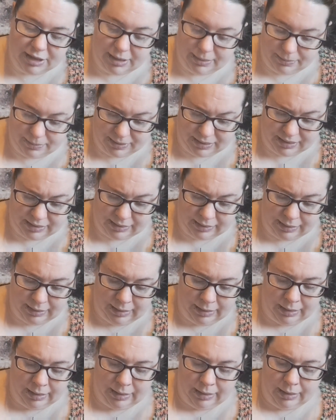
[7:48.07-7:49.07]
chips
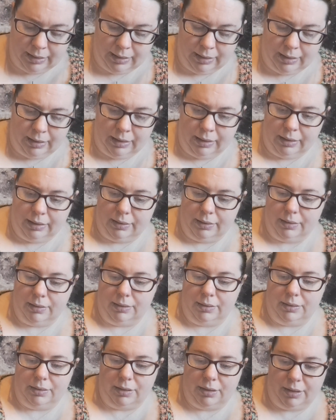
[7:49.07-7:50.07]

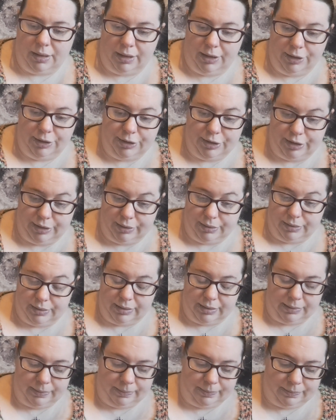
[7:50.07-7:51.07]
that I could use.